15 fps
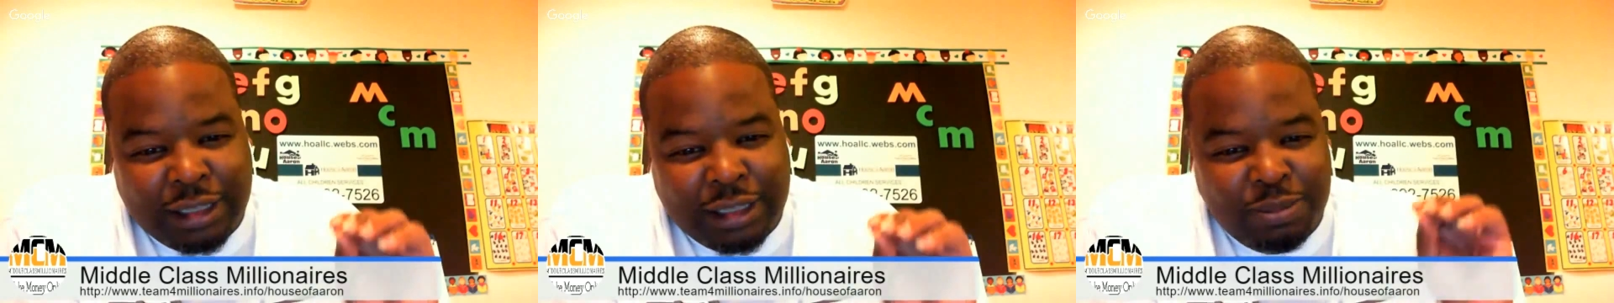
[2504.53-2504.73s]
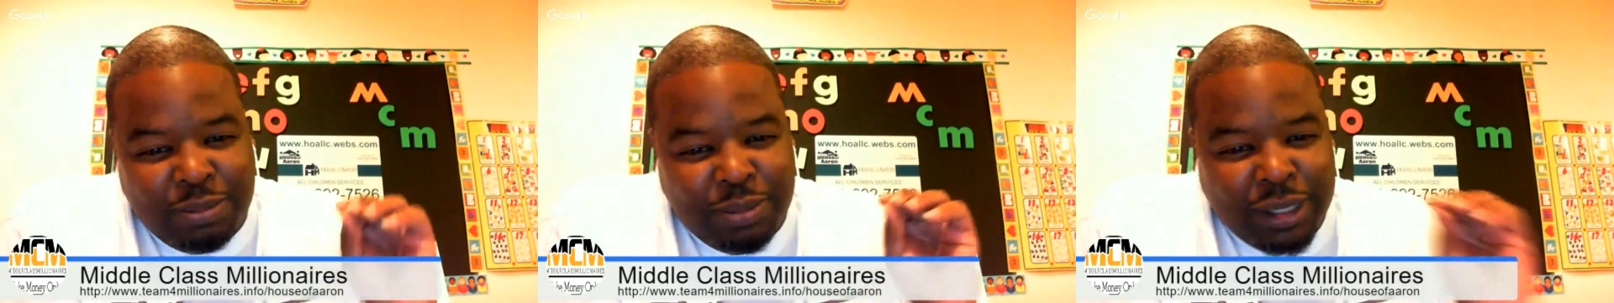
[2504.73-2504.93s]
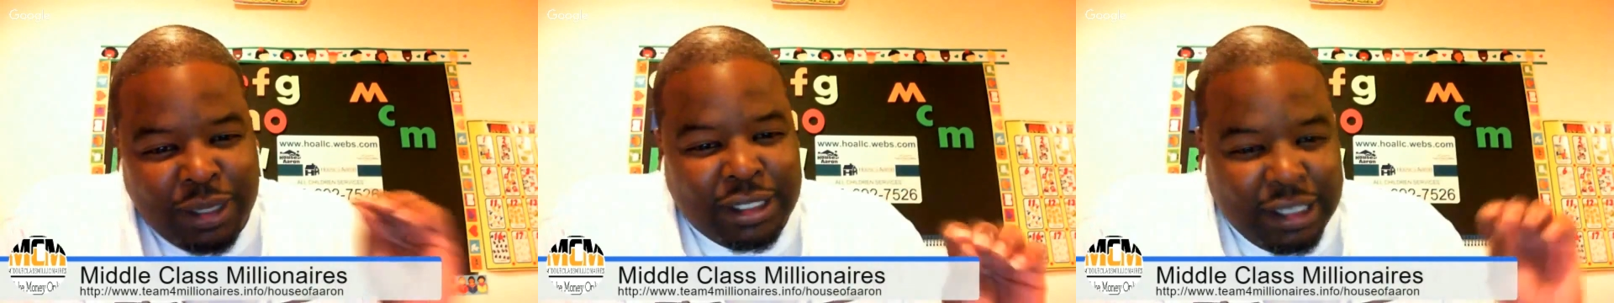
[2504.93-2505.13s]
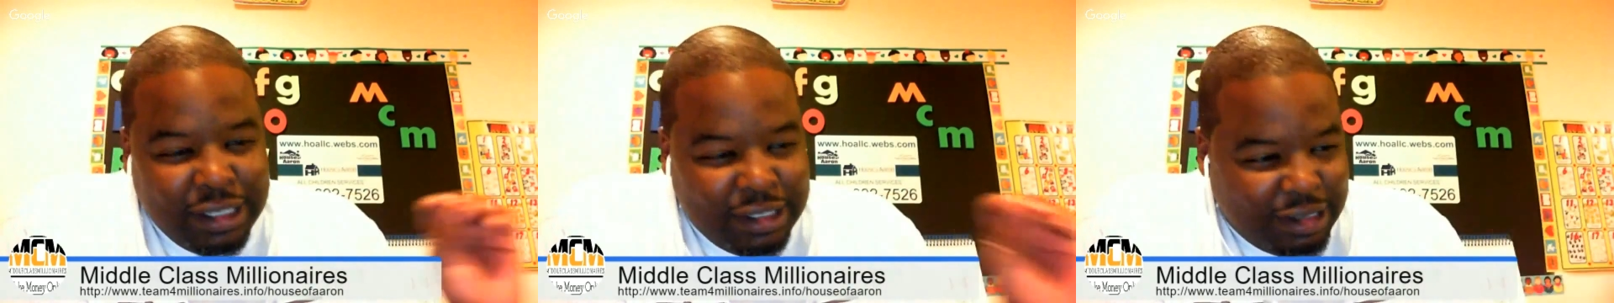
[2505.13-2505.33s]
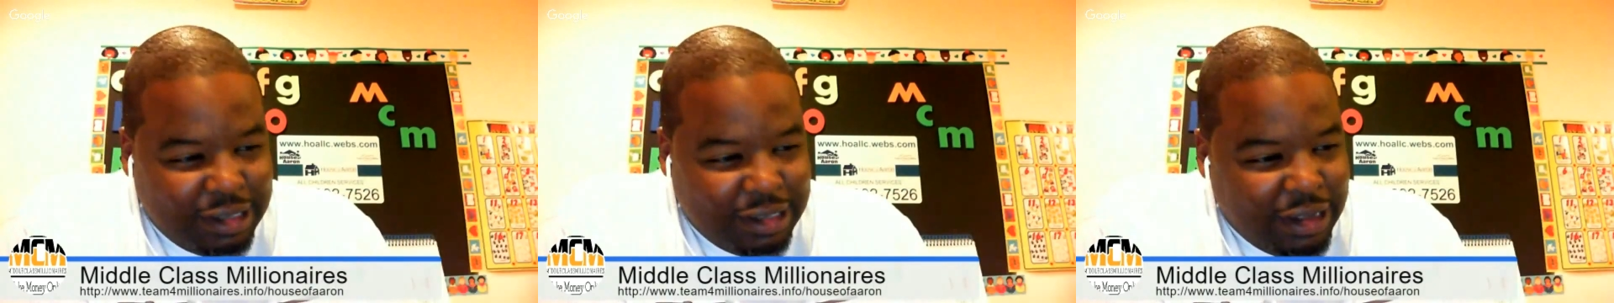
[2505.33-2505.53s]
business
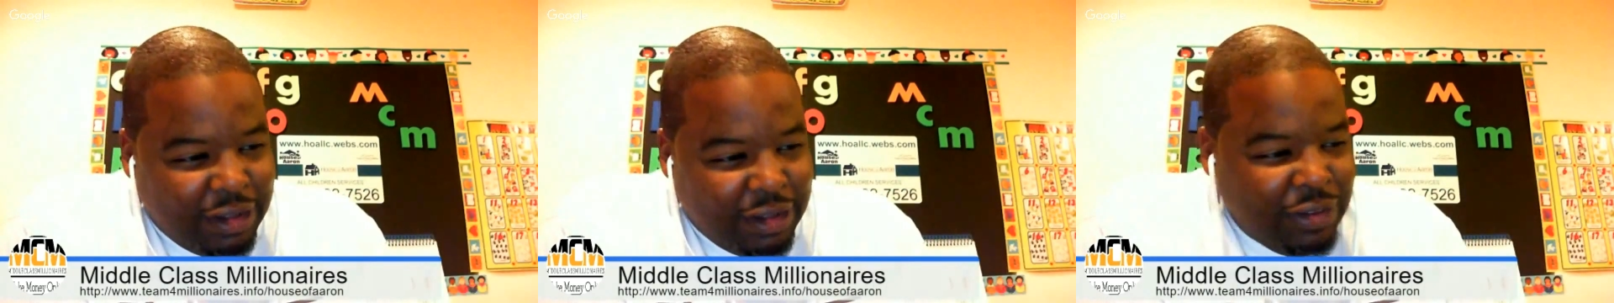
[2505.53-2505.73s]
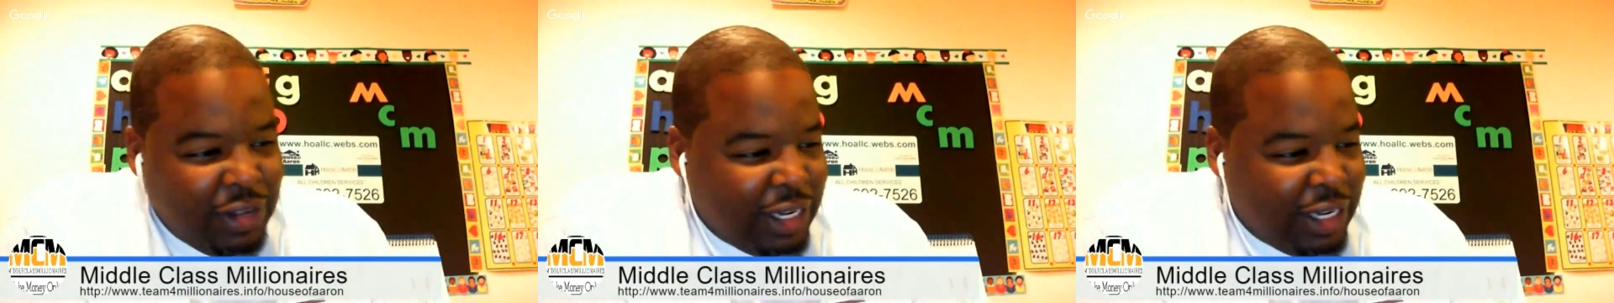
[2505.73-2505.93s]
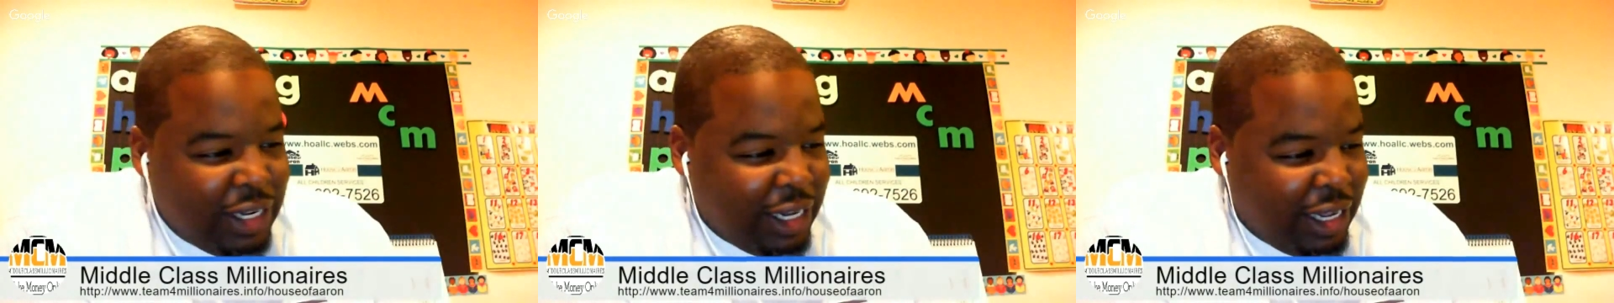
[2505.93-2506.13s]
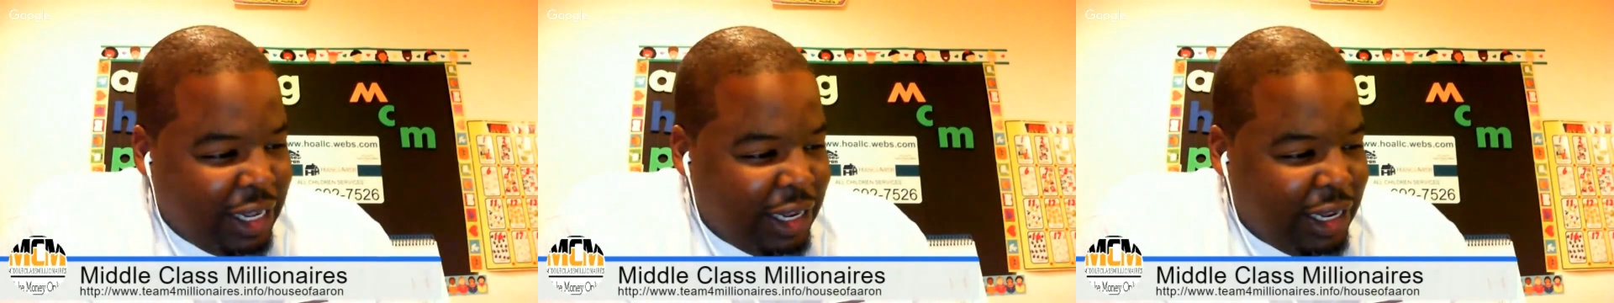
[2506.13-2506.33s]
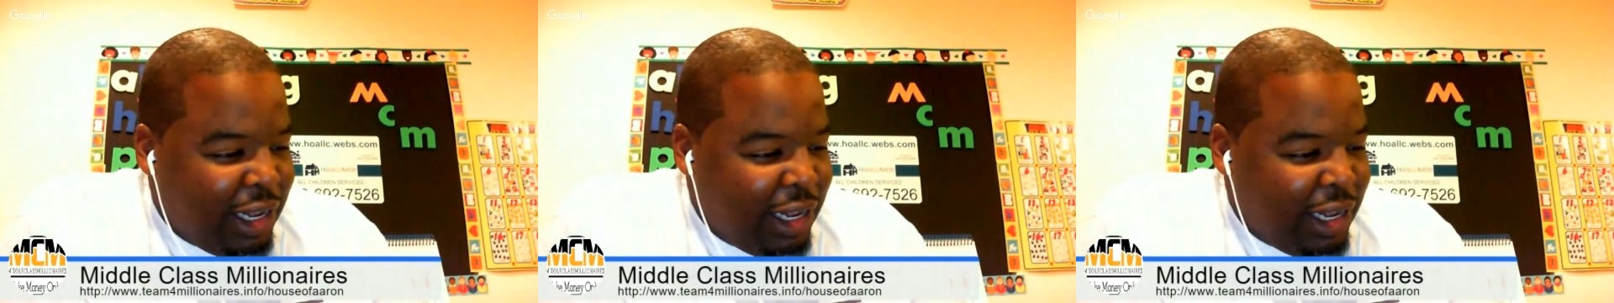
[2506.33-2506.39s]
stuff that,